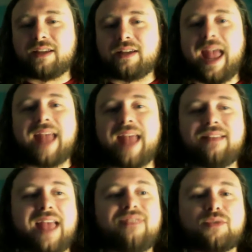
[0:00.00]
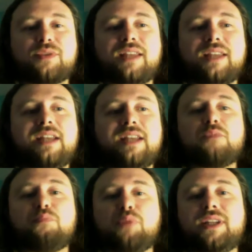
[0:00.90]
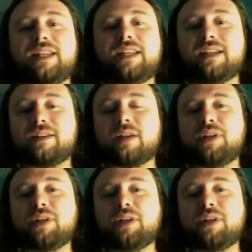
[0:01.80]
And that's what they did, completely